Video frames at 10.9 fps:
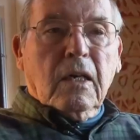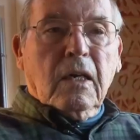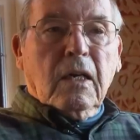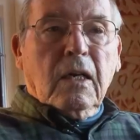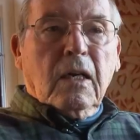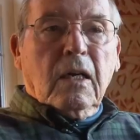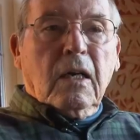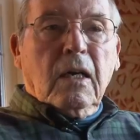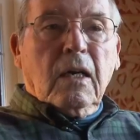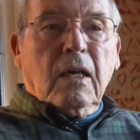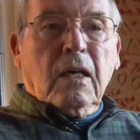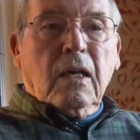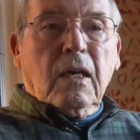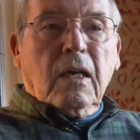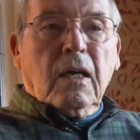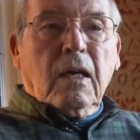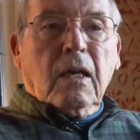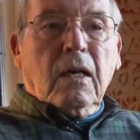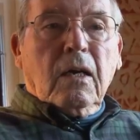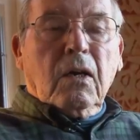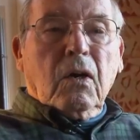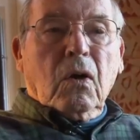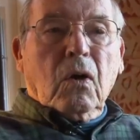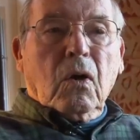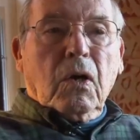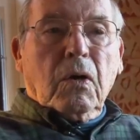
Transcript: (no one is talking)